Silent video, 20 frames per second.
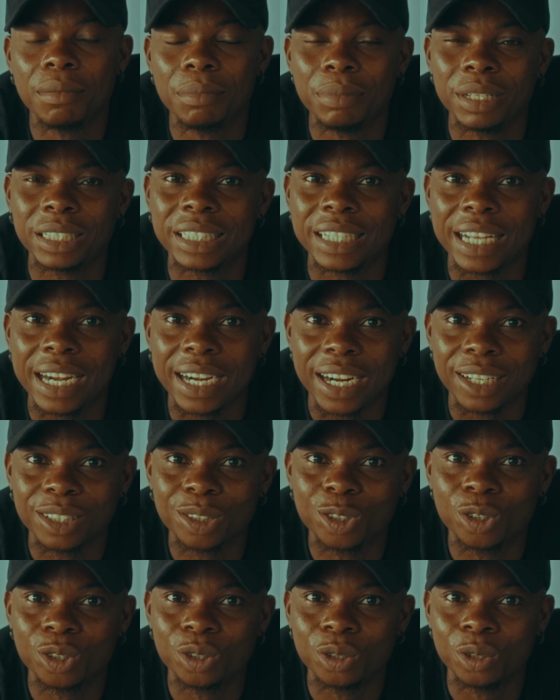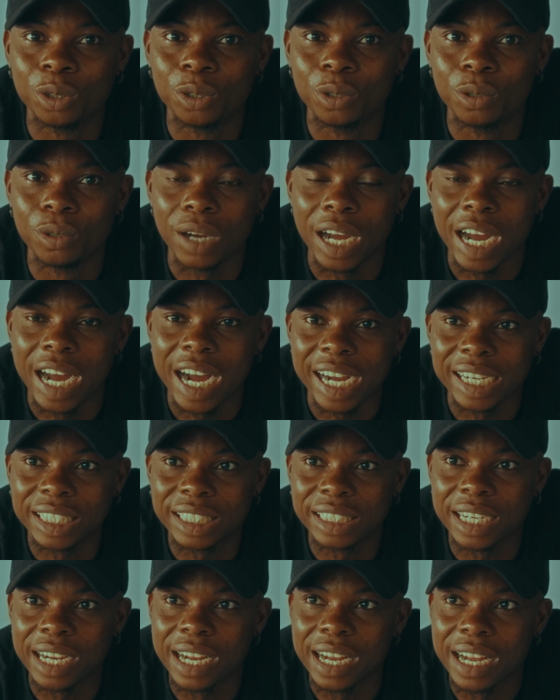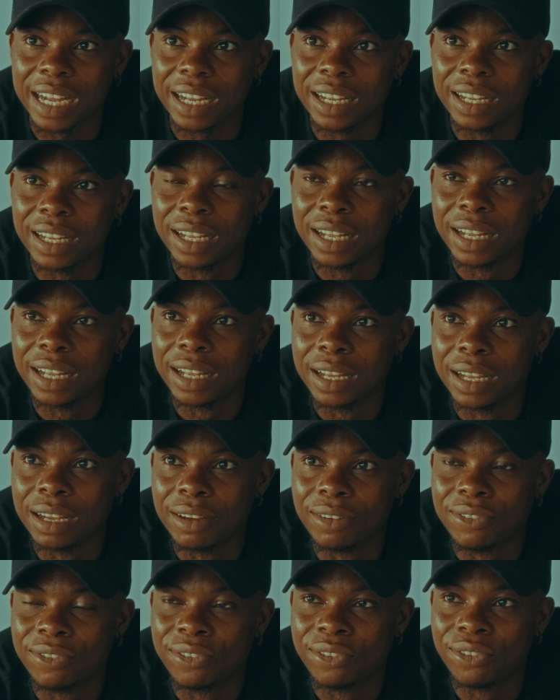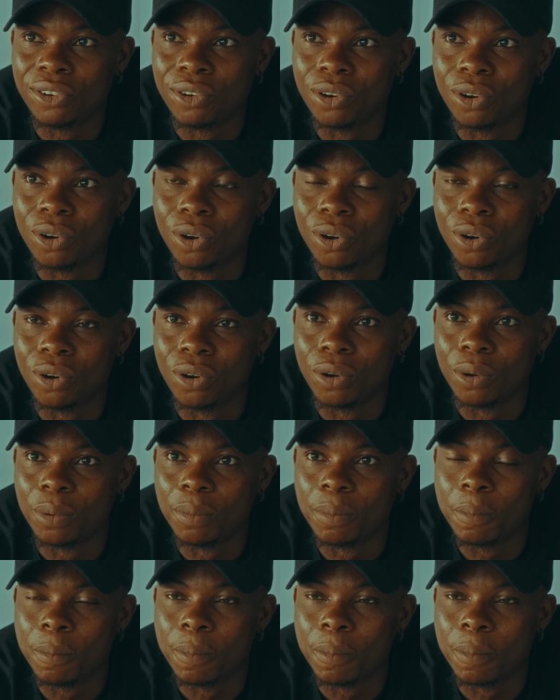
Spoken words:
big shout out to Asha for